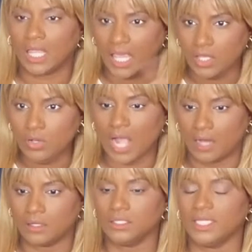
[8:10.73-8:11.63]
get your
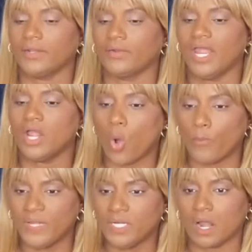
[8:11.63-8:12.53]
calculator and
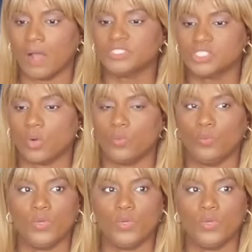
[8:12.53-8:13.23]
open it up so